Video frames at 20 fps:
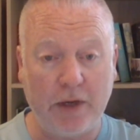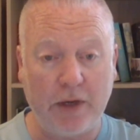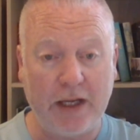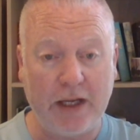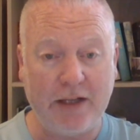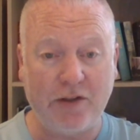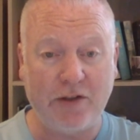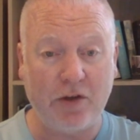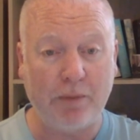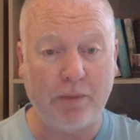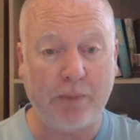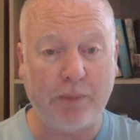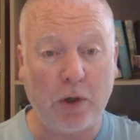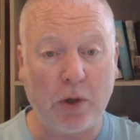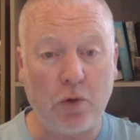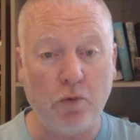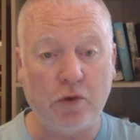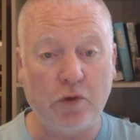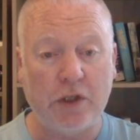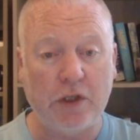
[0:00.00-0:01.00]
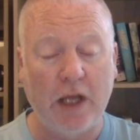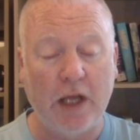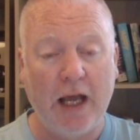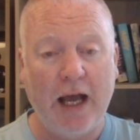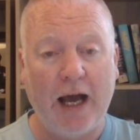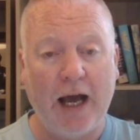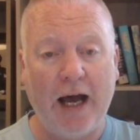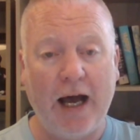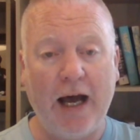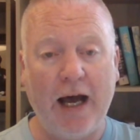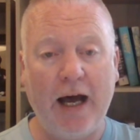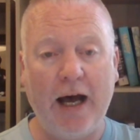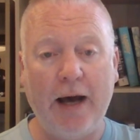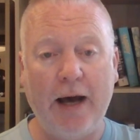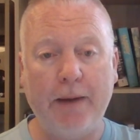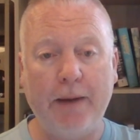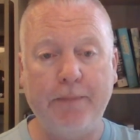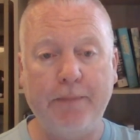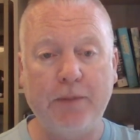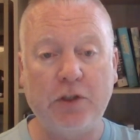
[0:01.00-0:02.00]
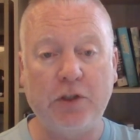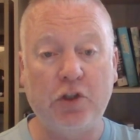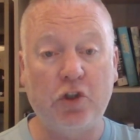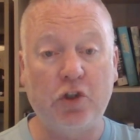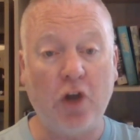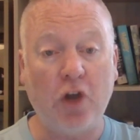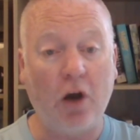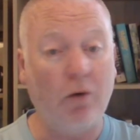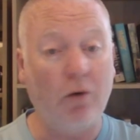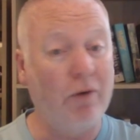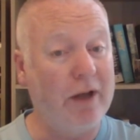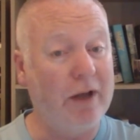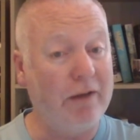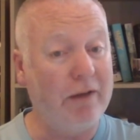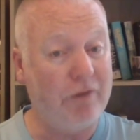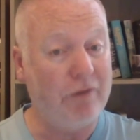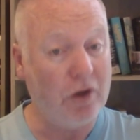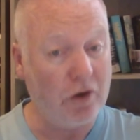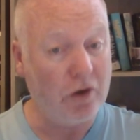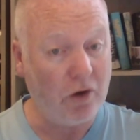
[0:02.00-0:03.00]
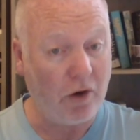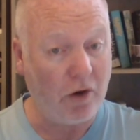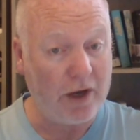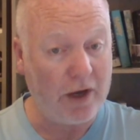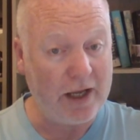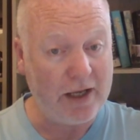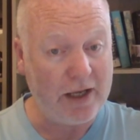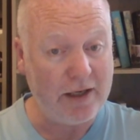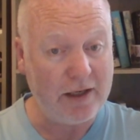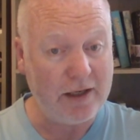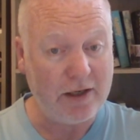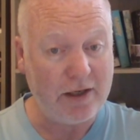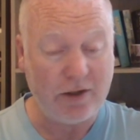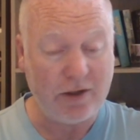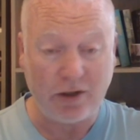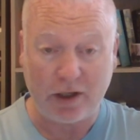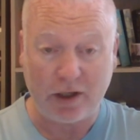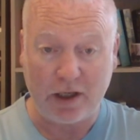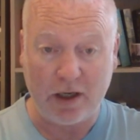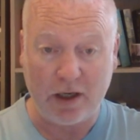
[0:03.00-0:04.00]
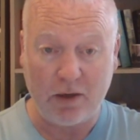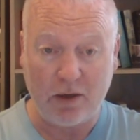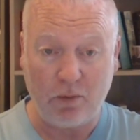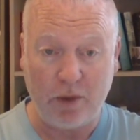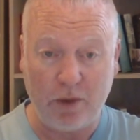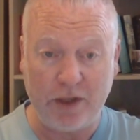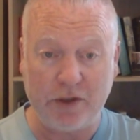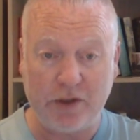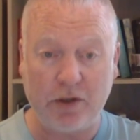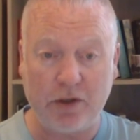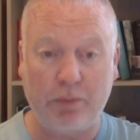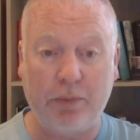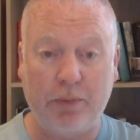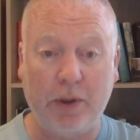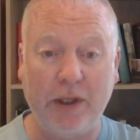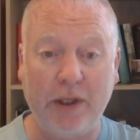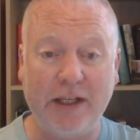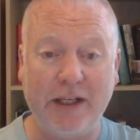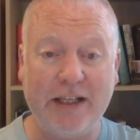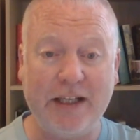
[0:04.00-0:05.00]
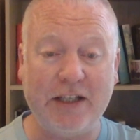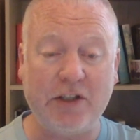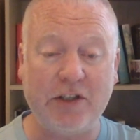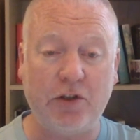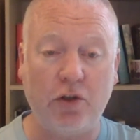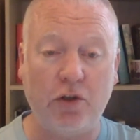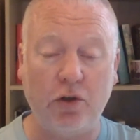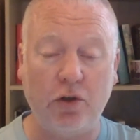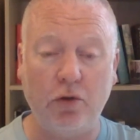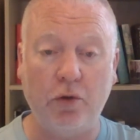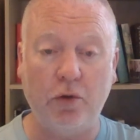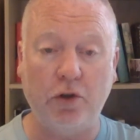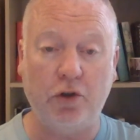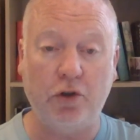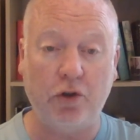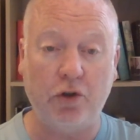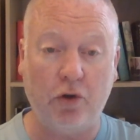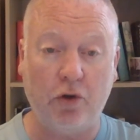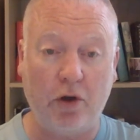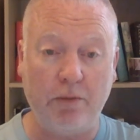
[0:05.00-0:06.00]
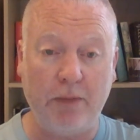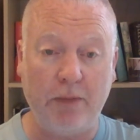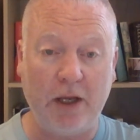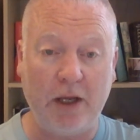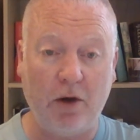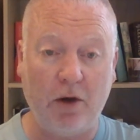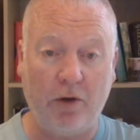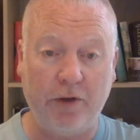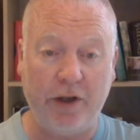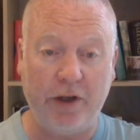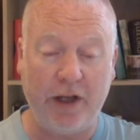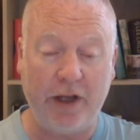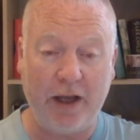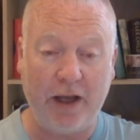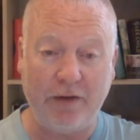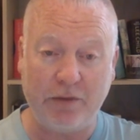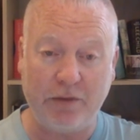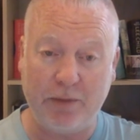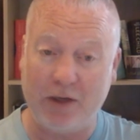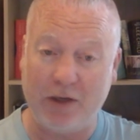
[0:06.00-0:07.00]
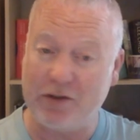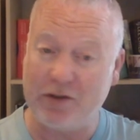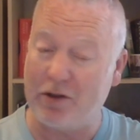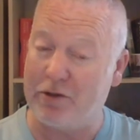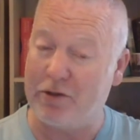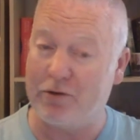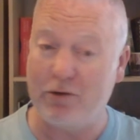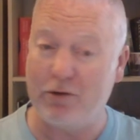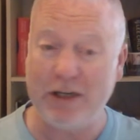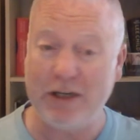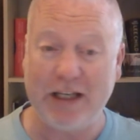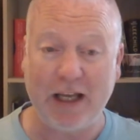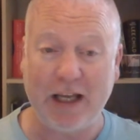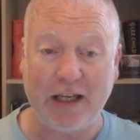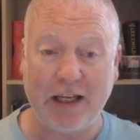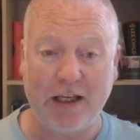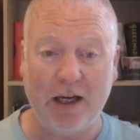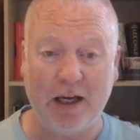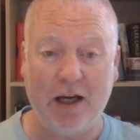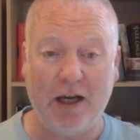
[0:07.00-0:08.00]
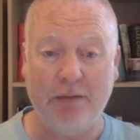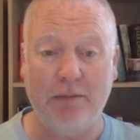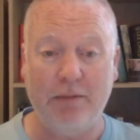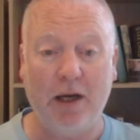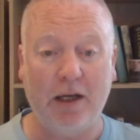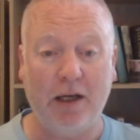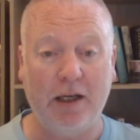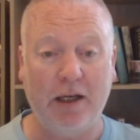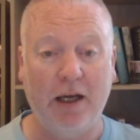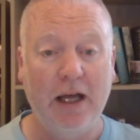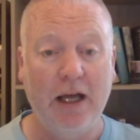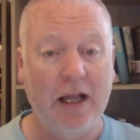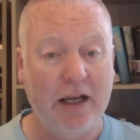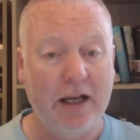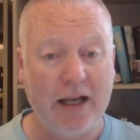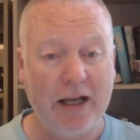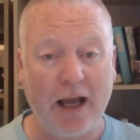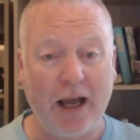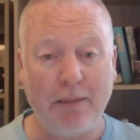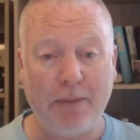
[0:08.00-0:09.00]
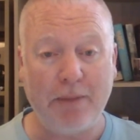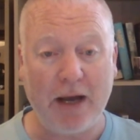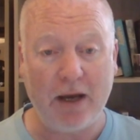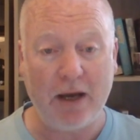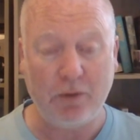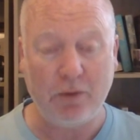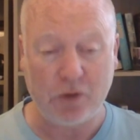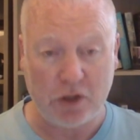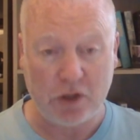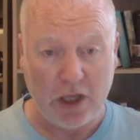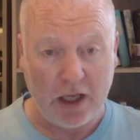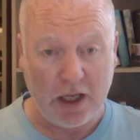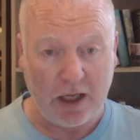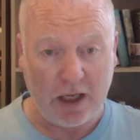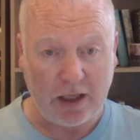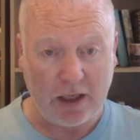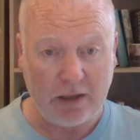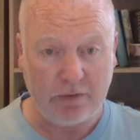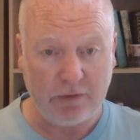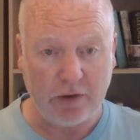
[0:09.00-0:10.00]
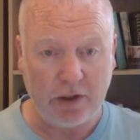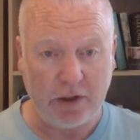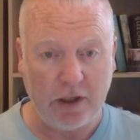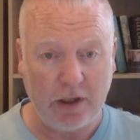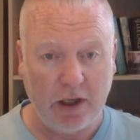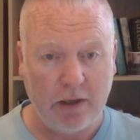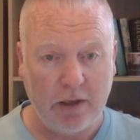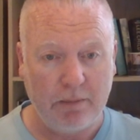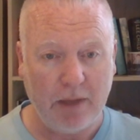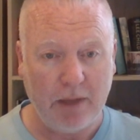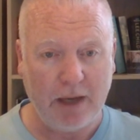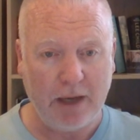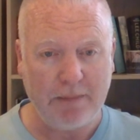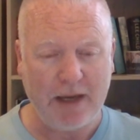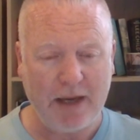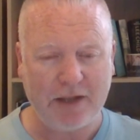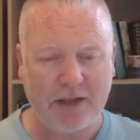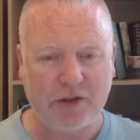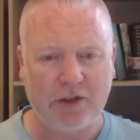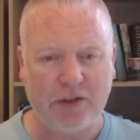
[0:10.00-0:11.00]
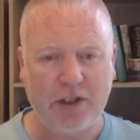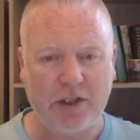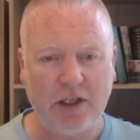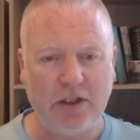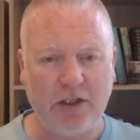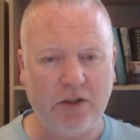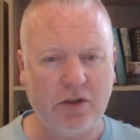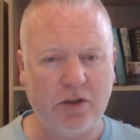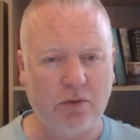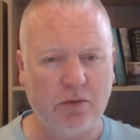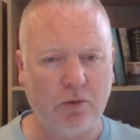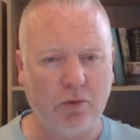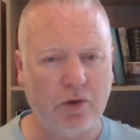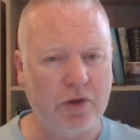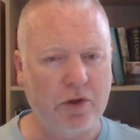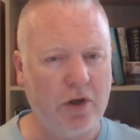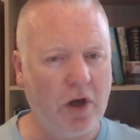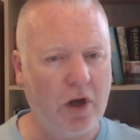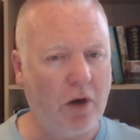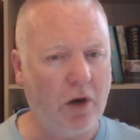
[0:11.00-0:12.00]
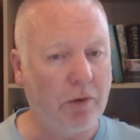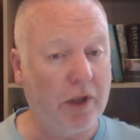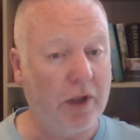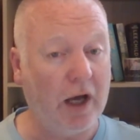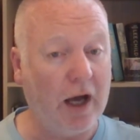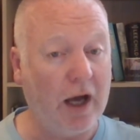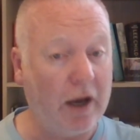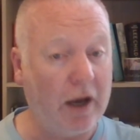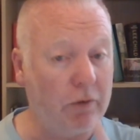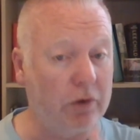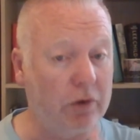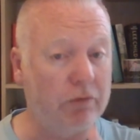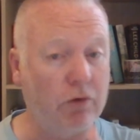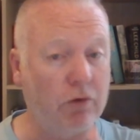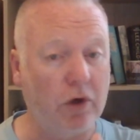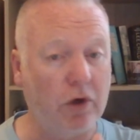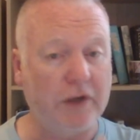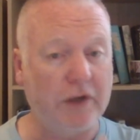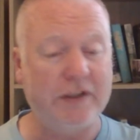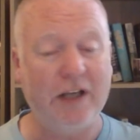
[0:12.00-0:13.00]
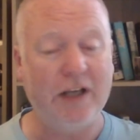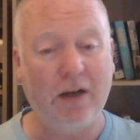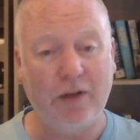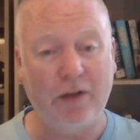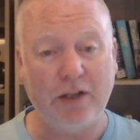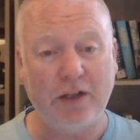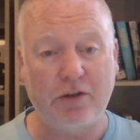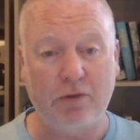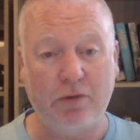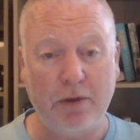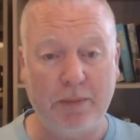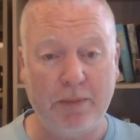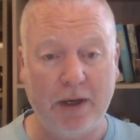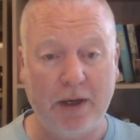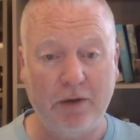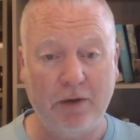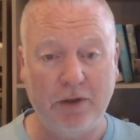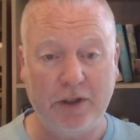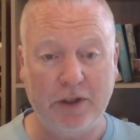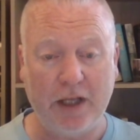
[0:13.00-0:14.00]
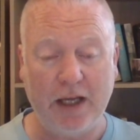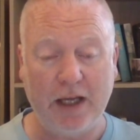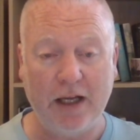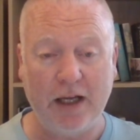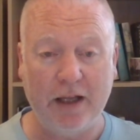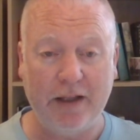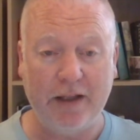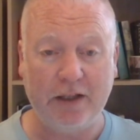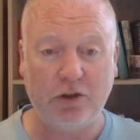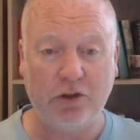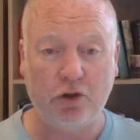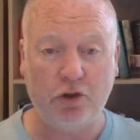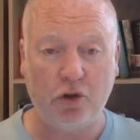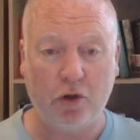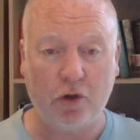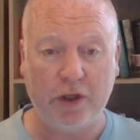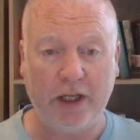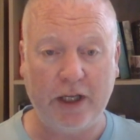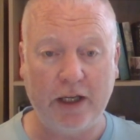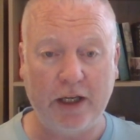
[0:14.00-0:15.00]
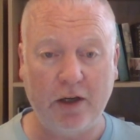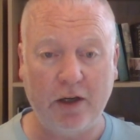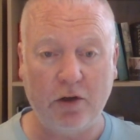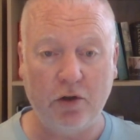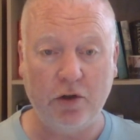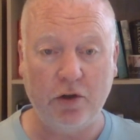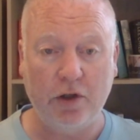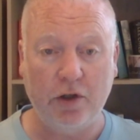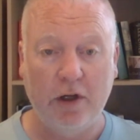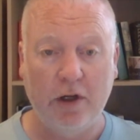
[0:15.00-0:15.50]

in to boot. So if you're not in, you can't win. So please do join me on the Knavesmire. It's a 3-day card marker, £9. Even my maths teachers would know that I would have worked out that's £3 a day, and that's shocking good